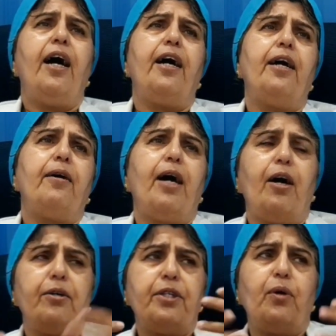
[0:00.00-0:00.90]

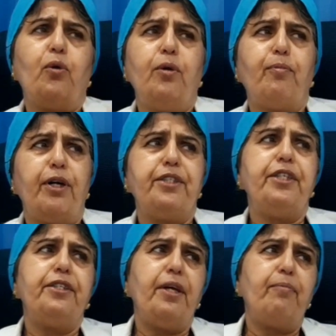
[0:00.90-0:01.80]
The whole
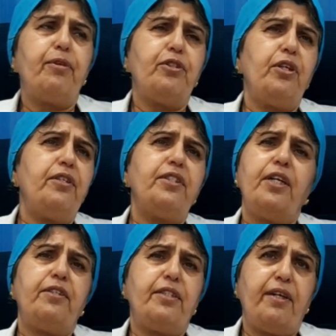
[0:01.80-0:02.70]
body temperature is
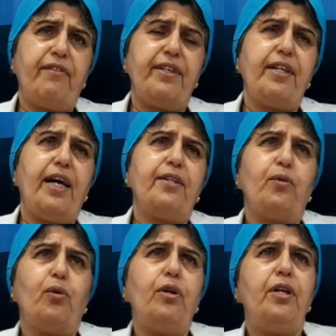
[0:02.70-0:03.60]
37, and
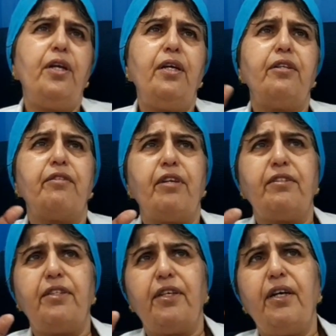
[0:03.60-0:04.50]
only the
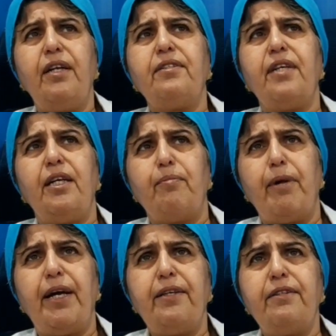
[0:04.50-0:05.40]
testicles in
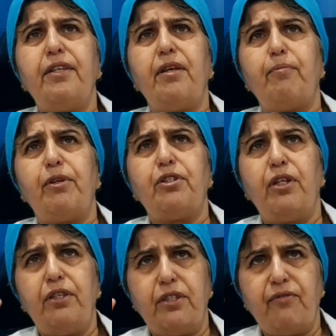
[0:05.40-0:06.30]
men, the
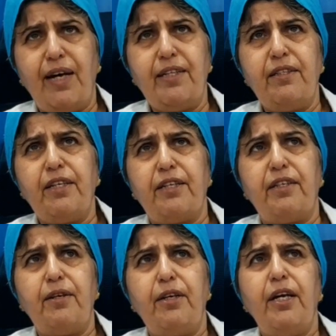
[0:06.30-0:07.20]
temperature is 1
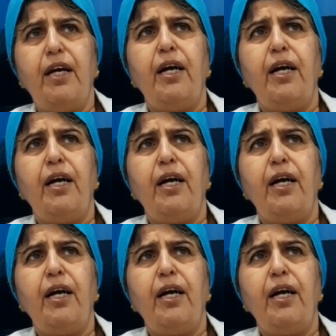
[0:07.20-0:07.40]
degree